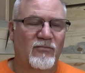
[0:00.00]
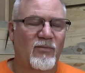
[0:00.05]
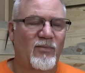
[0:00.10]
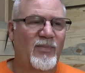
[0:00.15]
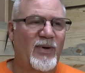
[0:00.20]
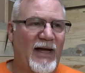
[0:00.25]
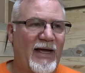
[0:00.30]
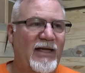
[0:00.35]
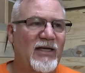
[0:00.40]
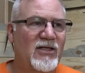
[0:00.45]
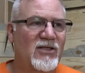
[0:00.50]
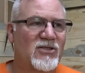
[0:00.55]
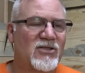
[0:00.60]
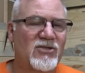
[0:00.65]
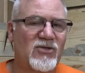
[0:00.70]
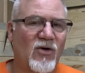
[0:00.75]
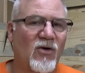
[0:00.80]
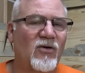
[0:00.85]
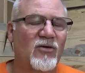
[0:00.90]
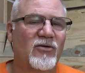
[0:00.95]
Buying
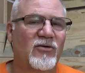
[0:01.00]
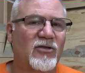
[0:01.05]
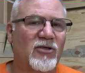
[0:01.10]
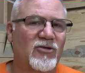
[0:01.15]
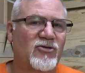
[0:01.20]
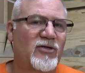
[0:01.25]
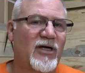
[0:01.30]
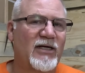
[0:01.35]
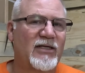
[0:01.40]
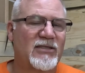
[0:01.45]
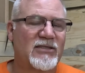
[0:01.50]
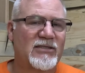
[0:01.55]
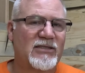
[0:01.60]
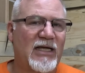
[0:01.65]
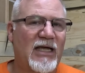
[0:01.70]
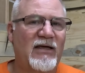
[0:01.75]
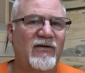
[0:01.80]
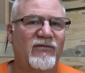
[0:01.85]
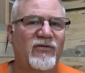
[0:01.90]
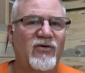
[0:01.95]
solar to try to
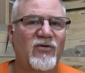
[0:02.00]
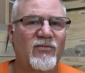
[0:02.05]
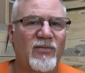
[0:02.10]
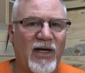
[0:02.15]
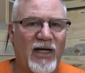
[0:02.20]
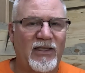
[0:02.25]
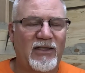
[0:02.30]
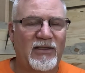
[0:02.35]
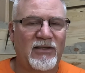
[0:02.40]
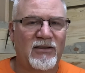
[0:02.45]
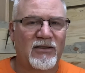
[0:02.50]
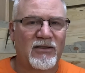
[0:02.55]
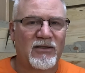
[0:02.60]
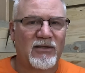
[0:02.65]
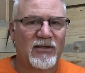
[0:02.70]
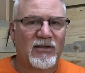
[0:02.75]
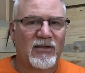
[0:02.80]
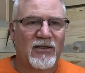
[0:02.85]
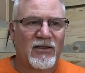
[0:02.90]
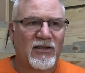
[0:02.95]
save you money
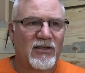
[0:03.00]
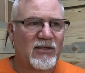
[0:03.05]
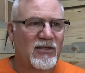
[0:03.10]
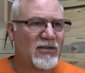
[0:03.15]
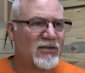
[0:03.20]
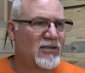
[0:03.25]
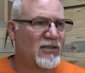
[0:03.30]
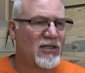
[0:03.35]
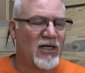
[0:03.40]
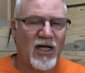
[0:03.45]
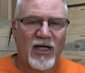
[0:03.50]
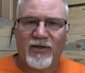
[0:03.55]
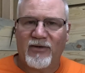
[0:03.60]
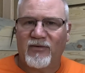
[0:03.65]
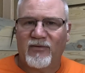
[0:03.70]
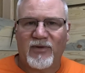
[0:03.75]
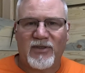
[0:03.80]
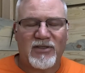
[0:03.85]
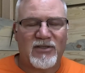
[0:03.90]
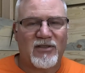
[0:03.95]
is not
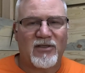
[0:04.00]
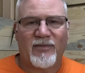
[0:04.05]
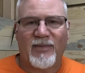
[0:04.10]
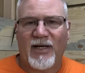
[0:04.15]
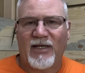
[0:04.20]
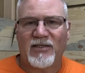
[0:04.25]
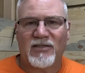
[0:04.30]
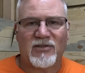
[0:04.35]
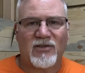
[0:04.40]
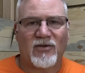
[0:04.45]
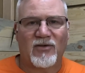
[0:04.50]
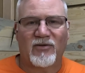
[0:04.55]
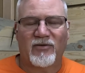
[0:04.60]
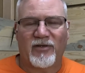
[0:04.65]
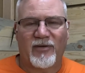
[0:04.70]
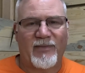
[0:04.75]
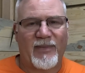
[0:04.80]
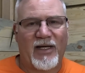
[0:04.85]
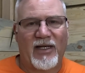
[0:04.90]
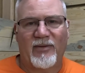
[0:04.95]
the reason to buy
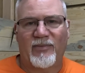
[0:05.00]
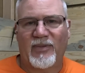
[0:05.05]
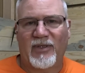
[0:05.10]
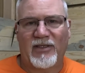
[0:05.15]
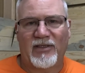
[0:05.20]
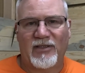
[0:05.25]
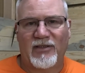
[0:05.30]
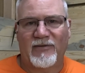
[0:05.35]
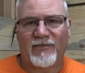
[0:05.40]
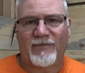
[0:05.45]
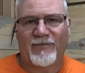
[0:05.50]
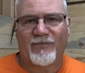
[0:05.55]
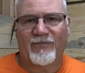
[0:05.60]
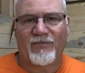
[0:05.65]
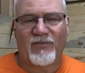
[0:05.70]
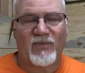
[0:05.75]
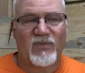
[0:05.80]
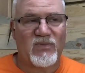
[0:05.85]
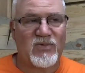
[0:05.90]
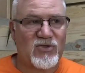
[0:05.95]
solar, in my opinion.
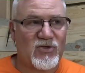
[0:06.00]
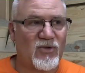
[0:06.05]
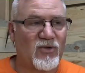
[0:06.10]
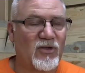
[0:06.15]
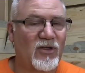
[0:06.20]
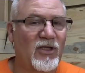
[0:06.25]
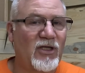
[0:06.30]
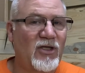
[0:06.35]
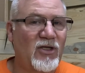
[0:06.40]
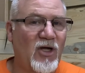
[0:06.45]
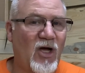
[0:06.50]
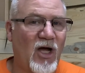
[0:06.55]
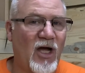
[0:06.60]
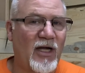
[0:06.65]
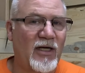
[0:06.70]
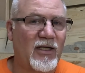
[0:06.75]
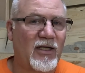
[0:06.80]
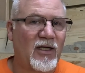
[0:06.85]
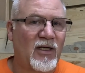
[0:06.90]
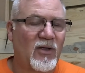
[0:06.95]
Certainly
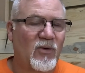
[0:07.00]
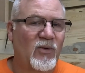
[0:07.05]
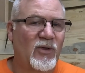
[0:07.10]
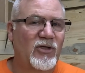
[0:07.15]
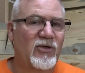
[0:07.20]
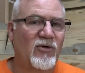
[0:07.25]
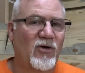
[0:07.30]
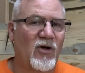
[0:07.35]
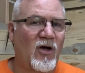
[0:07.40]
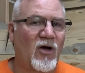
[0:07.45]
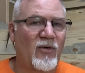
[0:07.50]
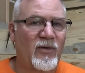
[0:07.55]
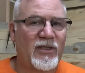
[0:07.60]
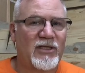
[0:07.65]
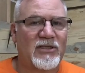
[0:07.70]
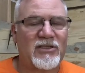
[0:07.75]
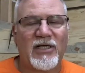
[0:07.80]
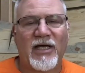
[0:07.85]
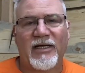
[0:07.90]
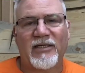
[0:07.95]
not when you're
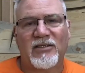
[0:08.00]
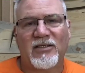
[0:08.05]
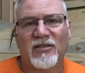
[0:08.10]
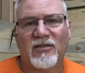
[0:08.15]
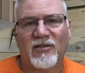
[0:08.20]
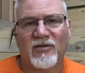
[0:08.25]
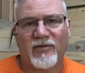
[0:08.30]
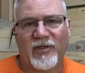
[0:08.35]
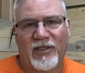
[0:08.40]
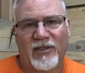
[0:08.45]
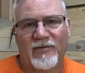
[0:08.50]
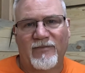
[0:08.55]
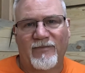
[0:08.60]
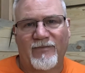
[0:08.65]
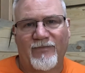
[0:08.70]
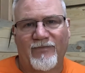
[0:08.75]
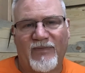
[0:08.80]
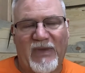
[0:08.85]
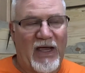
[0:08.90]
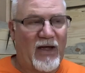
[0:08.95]
already tied to the grid.
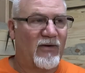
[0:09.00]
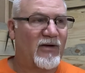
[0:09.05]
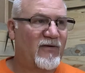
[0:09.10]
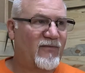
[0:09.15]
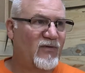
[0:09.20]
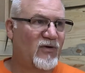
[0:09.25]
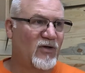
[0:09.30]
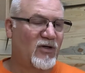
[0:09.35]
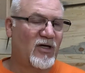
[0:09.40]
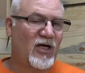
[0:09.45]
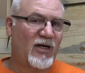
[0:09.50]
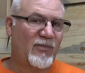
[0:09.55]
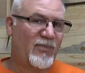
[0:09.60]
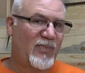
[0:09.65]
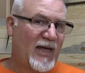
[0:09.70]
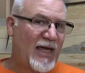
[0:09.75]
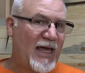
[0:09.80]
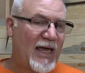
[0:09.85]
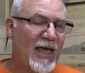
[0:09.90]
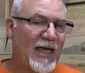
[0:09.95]
Now, if you're going to
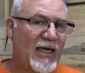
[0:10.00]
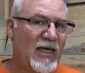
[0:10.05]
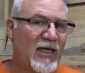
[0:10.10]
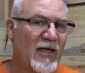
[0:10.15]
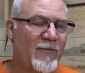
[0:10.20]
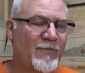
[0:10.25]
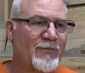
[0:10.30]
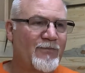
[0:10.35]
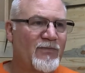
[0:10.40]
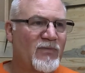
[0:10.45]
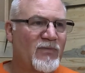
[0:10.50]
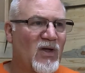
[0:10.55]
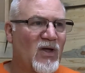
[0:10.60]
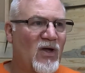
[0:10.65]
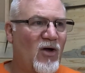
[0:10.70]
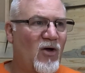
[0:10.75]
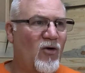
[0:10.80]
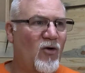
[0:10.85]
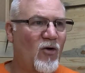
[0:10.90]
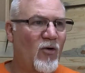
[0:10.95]
pay
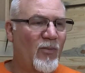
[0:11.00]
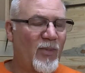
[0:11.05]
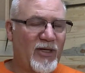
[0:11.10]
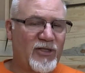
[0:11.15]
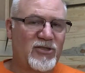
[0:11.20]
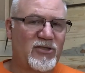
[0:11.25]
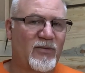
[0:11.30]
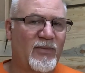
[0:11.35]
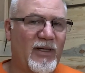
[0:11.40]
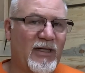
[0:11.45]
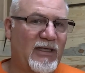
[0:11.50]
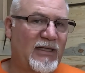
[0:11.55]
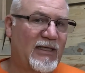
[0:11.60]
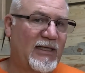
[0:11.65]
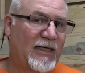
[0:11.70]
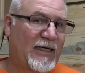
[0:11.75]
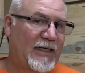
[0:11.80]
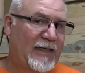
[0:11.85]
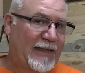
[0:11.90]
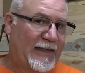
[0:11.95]
a whole bunch of money
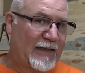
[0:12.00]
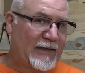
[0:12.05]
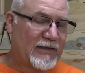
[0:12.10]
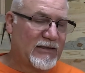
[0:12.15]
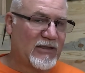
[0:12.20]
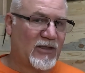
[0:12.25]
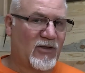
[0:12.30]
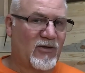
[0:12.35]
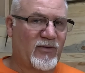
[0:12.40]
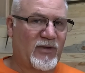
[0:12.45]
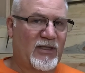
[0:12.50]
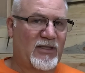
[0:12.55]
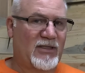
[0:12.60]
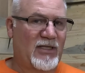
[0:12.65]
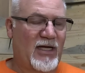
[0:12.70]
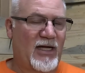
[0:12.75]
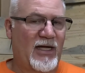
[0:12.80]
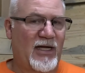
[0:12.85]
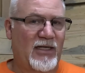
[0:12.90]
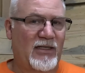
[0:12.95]
to get the grid
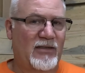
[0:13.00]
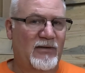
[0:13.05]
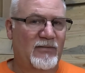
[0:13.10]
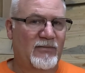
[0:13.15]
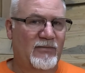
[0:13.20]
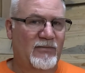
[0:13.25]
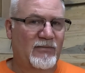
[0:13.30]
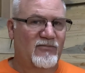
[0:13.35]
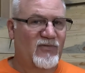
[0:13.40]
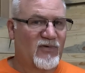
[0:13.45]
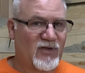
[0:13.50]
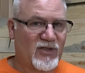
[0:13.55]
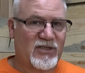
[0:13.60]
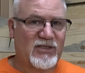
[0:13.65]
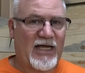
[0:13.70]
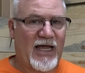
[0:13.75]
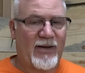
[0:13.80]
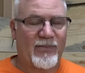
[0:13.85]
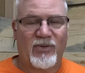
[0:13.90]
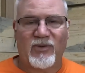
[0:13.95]
tie, for
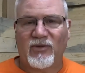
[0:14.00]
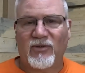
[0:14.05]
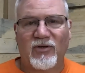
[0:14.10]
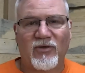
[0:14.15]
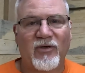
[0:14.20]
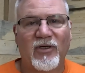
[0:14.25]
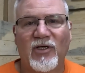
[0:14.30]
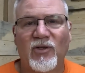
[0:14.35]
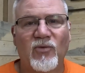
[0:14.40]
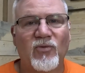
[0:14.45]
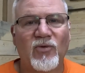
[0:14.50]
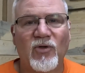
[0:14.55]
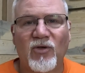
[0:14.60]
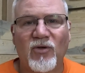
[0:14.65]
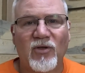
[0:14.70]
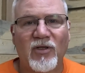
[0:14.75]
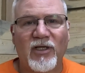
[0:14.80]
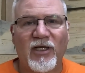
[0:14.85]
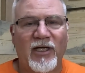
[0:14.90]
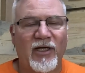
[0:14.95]
example, you're in a
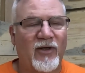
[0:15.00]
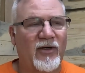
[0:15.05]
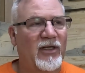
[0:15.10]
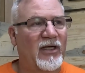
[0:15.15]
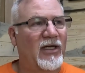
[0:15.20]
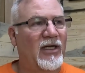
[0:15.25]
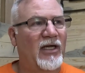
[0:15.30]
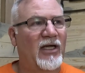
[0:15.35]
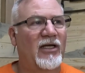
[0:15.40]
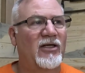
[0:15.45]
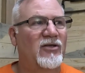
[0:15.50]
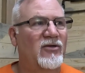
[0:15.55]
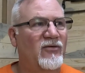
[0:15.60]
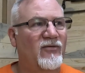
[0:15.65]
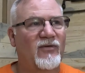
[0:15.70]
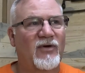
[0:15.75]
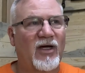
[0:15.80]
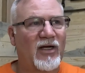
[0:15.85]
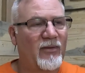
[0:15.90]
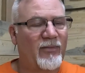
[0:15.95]
rural area and
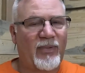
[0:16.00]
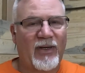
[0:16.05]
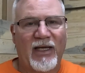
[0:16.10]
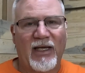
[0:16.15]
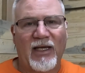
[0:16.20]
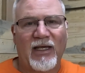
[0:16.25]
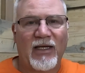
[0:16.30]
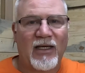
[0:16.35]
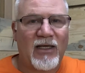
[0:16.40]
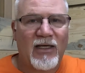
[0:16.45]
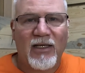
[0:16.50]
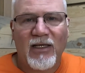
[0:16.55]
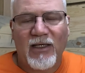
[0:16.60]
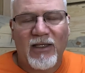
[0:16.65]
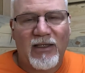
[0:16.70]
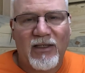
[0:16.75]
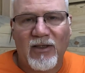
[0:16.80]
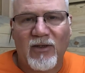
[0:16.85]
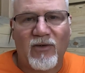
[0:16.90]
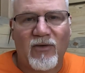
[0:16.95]
you've got to pay,
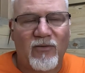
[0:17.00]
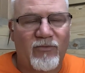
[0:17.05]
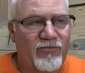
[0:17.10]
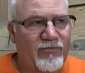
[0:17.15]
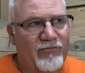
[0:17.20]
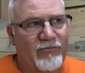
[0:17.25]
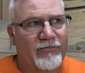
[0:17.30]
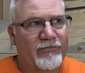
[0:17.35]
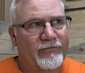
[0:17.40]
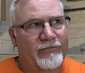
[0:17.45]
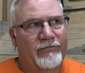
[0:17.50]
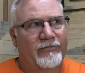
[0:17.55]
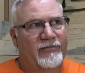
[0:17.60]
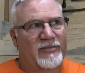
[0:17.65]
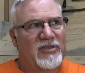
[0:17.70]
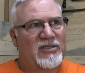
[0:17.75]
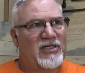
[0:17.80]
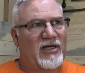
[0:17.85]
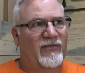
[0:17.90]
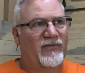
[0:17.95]
you know,
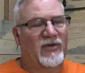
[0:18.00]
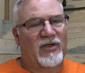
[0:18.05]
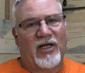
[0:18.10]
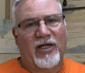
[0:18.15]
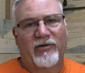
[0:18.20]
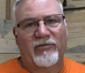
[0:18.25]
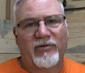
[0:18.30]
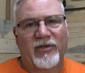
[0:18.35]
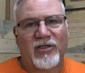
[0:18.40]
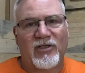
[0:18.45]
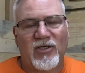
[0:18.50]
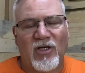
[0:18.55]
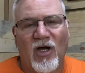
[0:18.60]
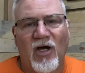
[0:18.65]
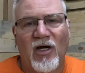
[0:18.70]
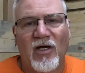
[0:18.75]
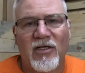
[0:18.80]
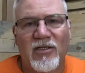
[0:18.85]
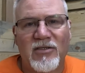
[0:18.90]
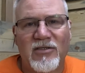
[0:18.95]
several hundred
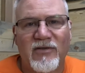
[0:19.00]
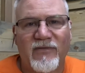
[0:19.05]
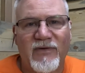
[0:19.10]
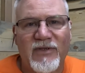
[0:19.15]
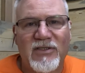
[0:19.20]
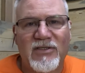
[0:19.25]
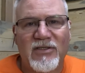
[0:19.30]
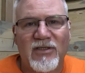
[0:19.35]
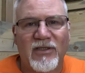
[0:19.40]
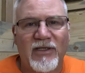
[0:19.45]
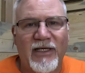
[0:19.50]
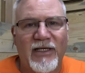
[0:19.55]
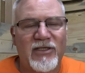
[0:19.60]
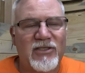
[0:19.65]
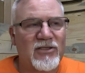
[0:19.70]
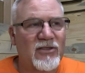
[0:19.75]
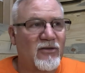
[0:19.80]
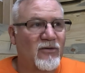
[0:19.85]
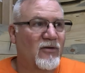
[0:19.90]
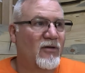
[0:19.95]
yards of
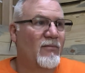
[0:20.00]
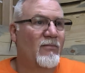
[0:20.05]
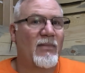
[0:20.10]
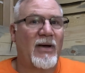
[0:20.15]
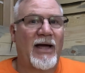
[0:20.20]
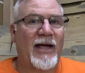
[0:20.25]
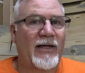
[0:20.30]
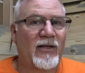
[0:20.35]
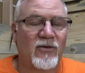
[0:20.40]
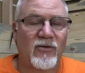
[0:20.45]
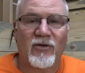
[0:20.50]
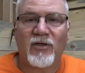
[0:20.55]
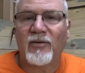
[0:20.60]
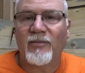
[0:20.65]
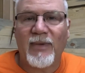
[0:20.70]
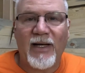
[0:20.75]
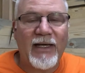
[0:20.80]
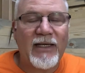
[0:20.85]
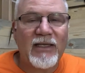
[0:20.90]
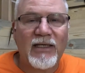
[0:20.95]
installation or a mile, or in
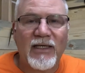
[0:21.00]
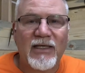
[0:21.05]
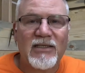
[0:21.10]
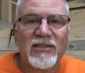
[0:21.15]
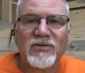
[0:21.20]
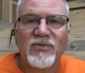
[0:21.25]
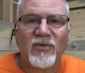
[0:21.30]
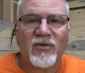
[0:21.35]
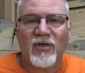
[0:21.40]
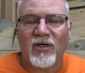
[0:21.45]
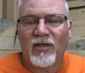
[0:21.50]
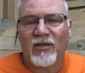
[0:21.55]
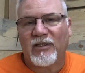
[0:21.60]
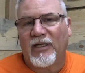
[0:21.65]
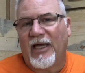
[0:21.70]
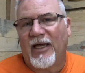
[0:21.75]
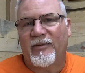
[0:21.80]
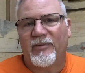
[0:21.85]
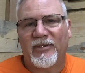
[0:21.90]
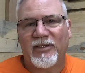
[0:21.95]
my case, where our
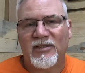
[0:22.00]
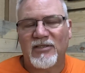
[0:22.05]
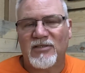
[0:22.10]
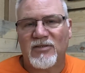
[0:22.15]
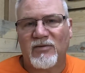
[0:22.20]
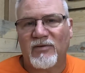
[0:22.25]
cabin is,